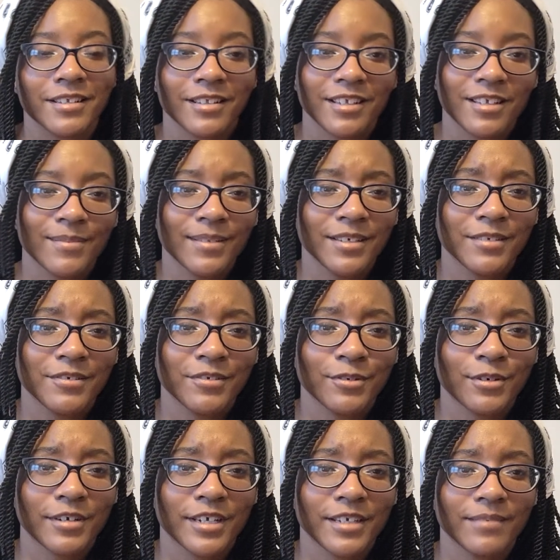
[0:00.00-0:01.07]
a little bit of
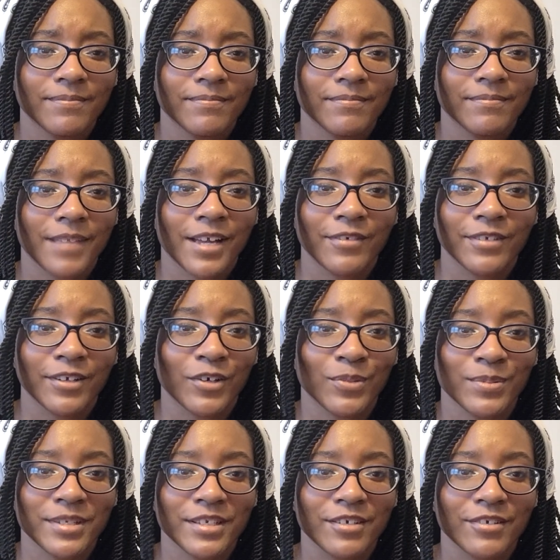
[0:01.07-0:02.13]
joy. I would
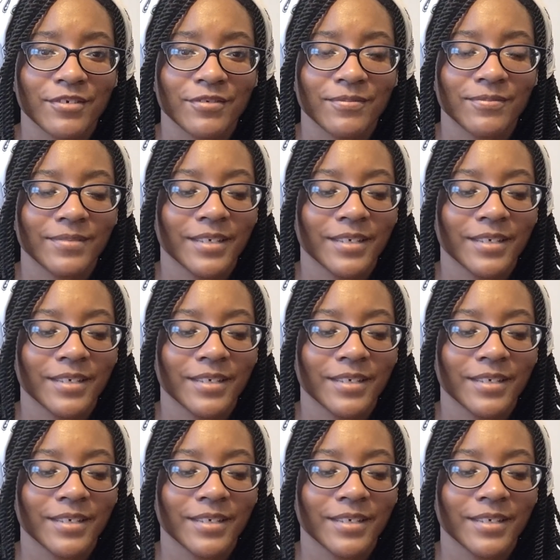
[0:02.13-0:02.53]
hope so.